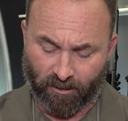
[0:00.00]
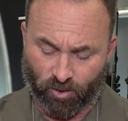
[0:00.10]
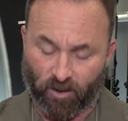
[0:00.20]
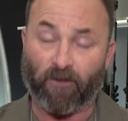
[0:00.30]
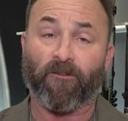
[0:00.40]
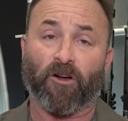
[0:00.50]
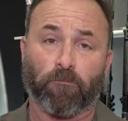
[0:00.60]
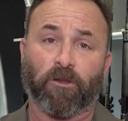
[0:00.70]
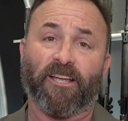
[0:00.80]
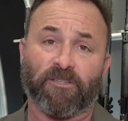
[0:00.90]
trigger finger
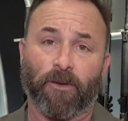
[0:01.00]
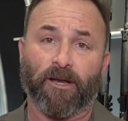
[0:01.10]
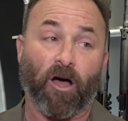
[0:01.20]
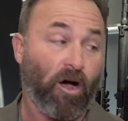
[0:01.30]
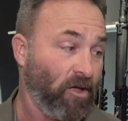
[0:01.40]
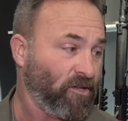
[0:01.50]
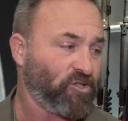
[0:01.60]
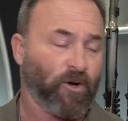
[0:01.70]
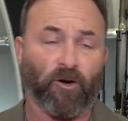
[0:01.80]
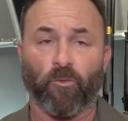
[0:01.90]
placement on the
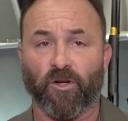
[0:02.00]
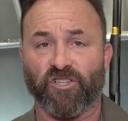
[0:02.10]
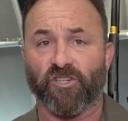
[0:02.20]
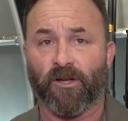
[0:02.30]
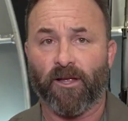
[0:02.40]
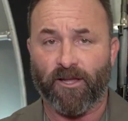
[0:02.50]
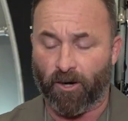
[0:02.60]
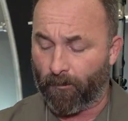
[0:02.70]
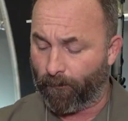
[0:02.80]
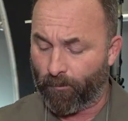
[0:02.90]
trigger, which, you
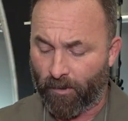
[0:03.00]
know,